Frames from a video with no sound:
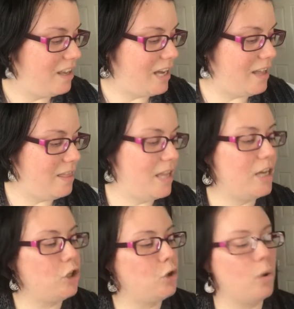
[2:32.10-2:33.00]
and
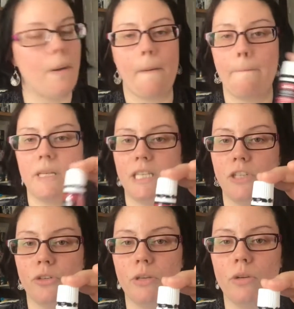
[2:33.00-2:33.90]
then your tea
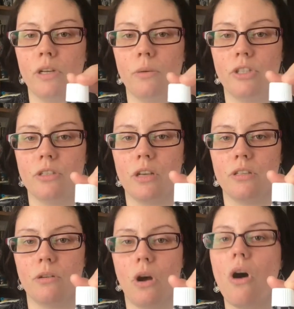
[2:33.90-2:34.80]
tree oil, which is
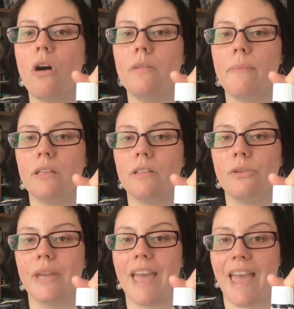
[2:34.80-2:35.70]
also called
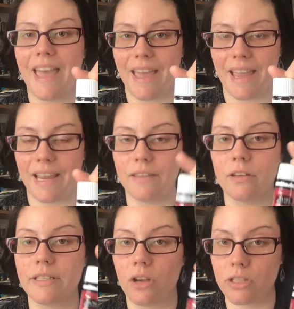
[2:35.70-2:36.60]
Melaleuca A. There
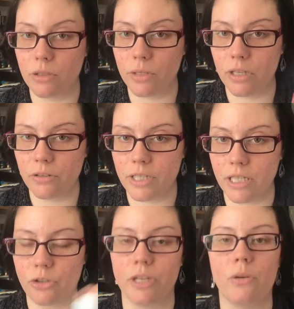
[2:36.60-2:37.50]
is also another tea
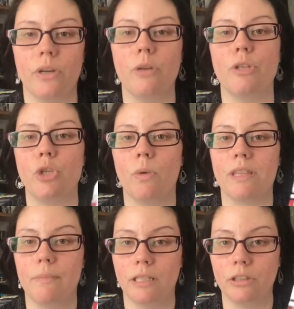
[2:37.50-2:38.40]
tree oil, but you want
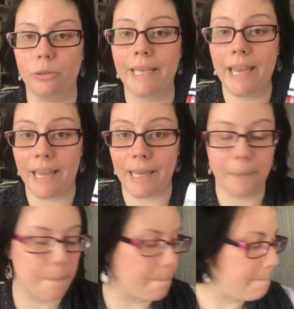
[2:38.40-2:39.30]
the Melaleuca A.